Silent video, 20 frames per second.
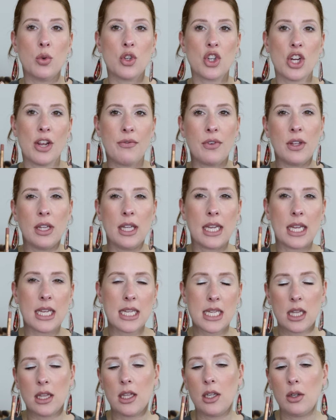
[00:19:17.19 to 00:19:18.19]
which I feel like
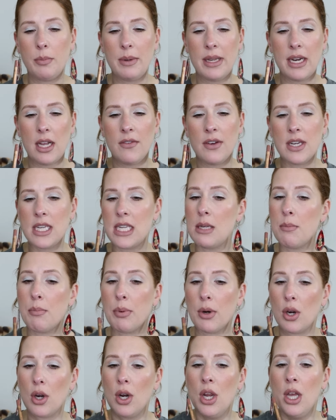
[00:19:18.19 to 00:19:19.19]
is a little bit of a
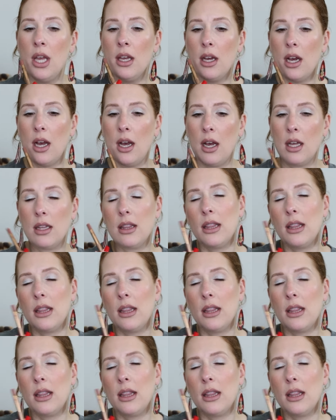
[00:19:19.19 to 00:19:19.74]
deeper uh,